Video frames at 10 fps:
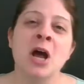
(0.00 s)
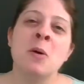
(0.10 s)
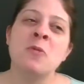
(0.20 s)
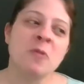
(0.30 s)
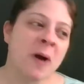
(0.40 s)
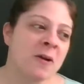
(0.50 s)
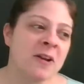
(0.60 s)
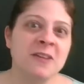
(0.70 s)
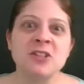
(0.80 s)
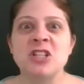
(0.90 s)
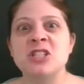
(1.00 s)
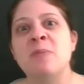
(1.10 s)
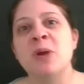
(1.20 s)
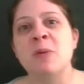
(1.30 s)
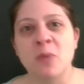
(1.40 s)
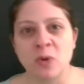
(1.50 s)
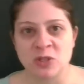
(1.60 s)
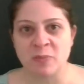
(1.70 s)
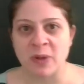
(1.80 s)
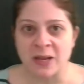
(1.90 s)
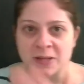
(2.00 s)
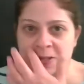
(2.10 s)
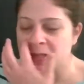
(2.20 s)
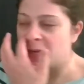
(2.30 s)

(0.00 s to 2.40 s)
For Modern English, it's a bit more debated.